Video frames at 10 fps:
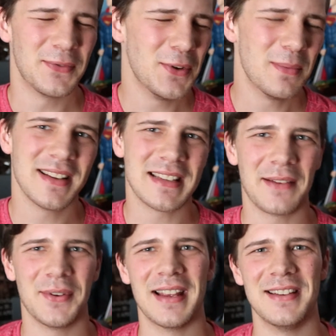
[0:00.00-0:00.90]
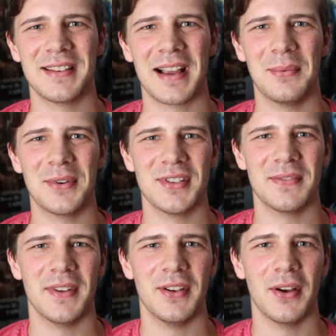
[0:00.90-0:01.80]
few minutes out of your day to come watch
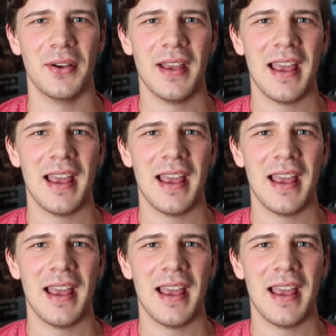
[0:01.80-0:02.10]
this video.